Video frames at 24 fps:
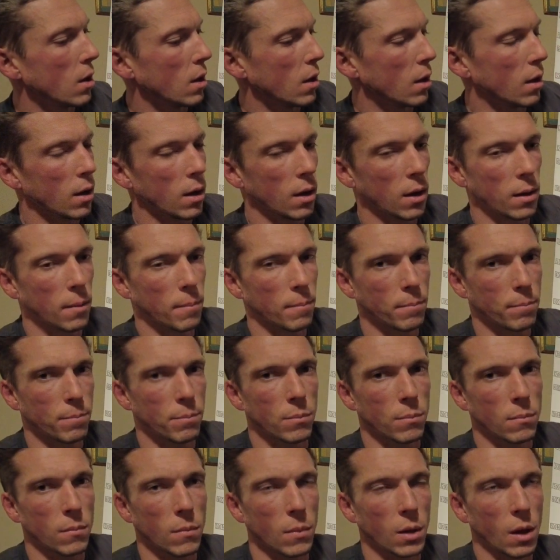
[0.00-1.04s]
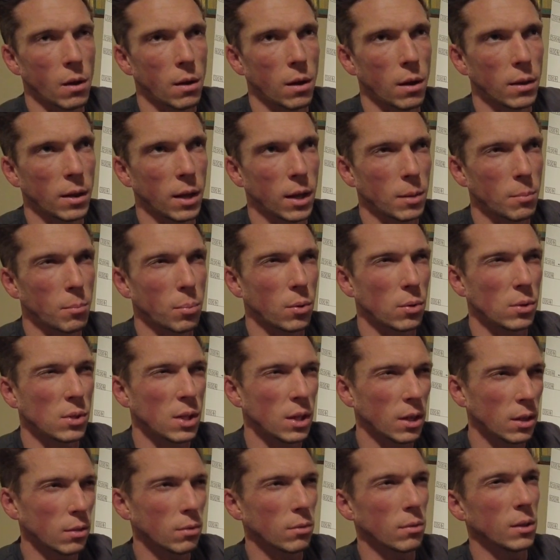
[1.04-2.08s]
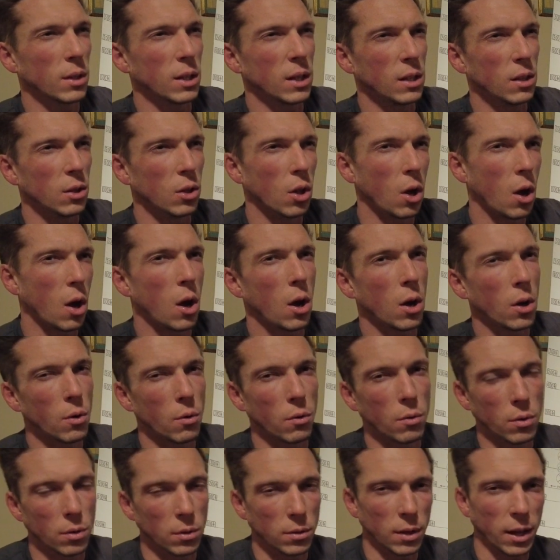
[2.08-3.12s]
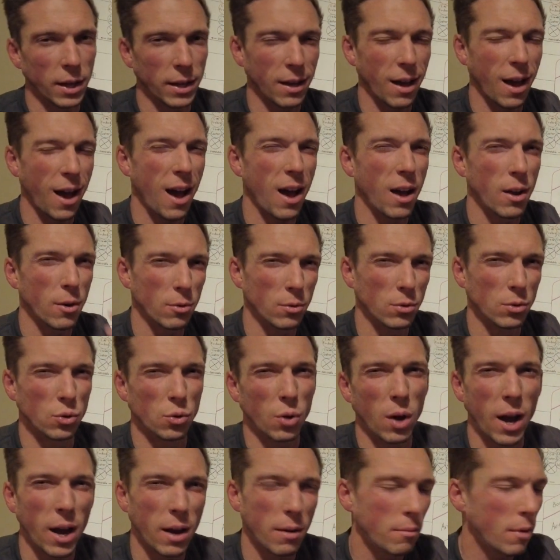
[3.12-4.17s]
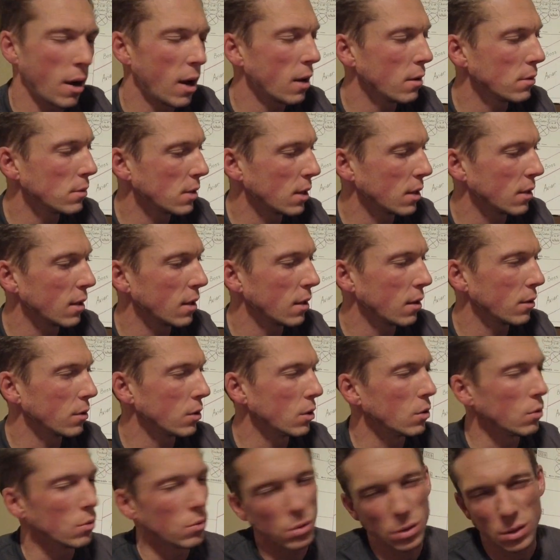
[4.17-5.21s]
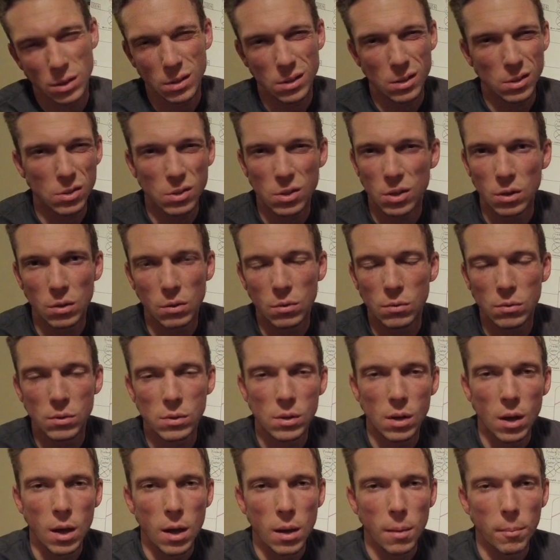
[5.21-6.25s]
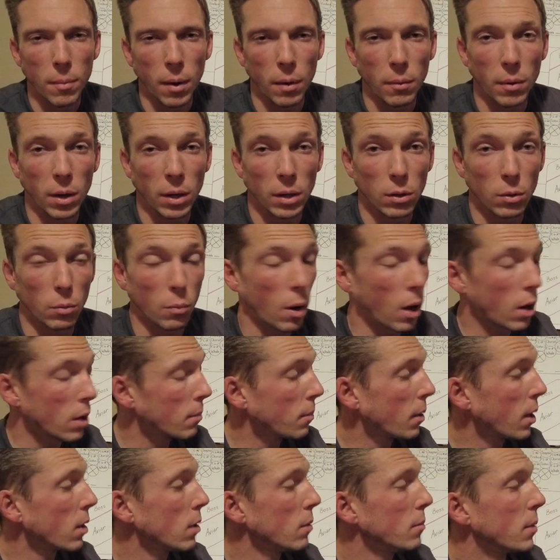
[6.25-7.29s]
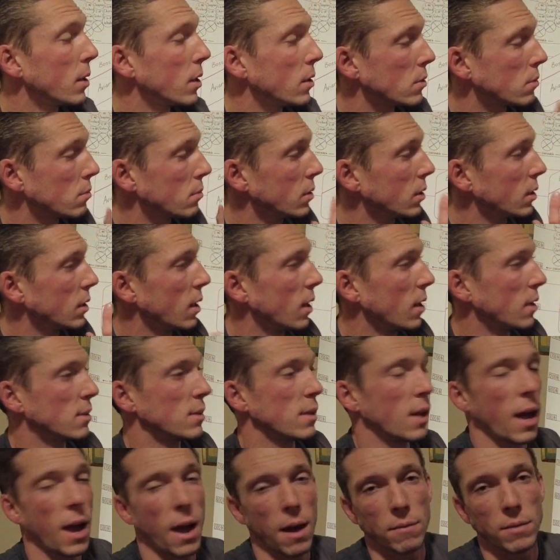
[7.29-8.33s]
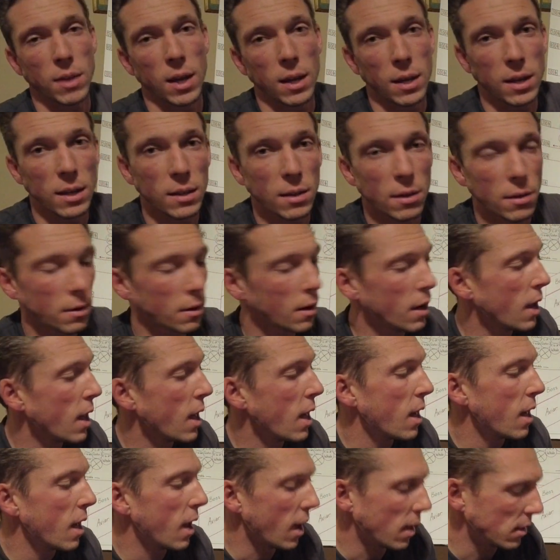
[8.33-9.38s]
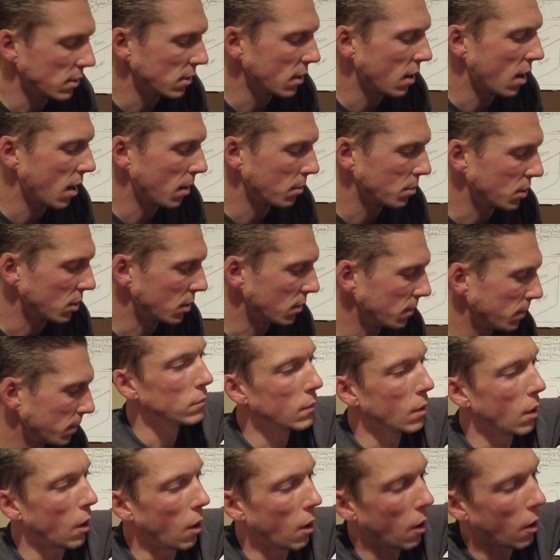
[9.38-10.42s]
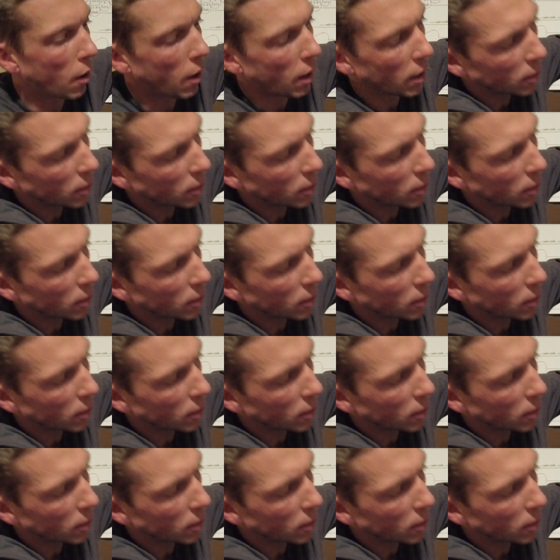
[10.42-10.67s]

on like particularly long or like hot or dry rounds. I think I'll usually just use my regular water bottle, but it's really nice to have that in there as an option. Oh, I